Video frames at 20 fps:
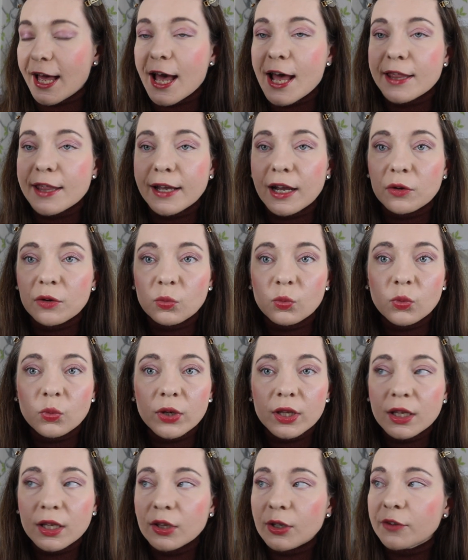And I
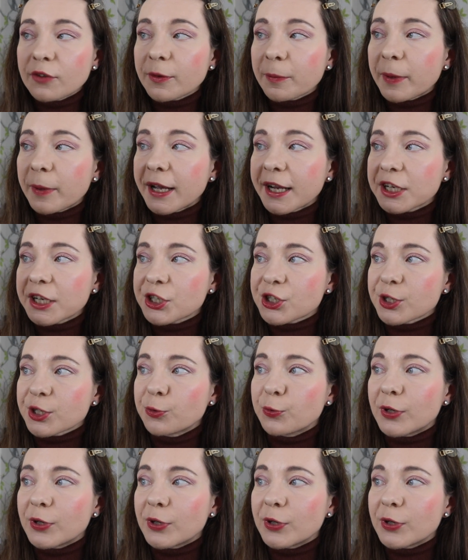really love the packaging.